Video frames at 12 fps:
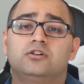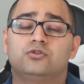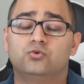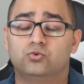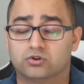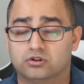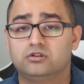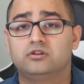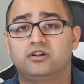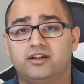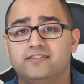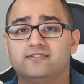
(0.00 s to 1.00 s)
Google,
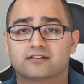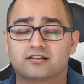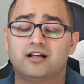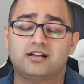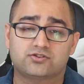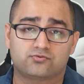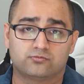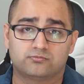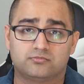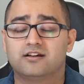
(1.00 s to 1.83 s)
in the classroom.